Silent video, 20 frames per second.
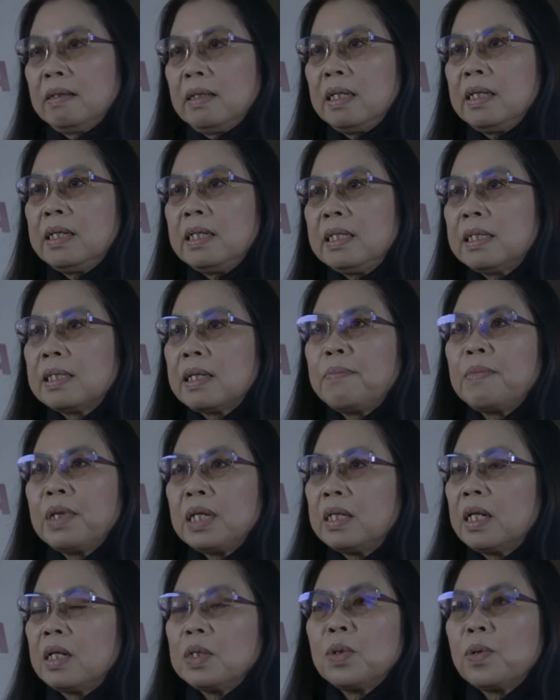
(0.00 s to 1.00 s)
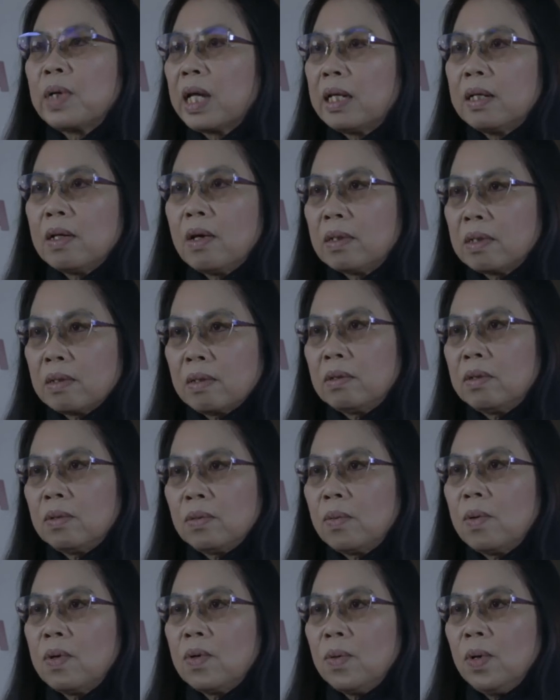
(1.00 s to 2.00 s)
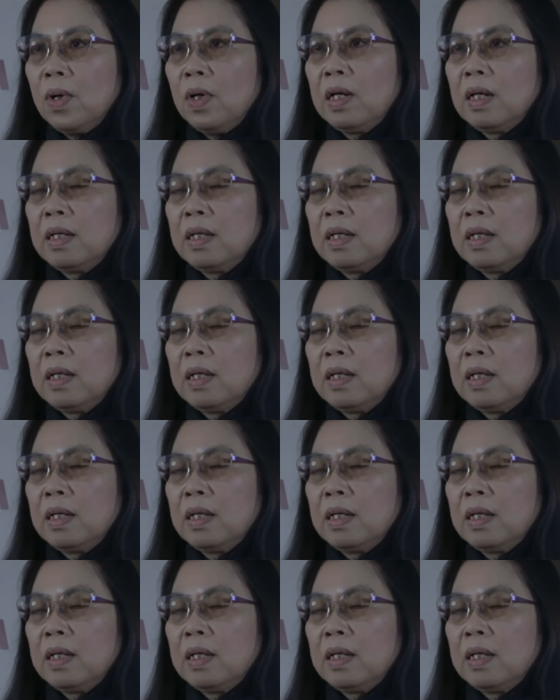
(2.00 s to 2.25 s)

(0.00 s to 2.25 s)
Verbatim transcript: It is something that you cannot control.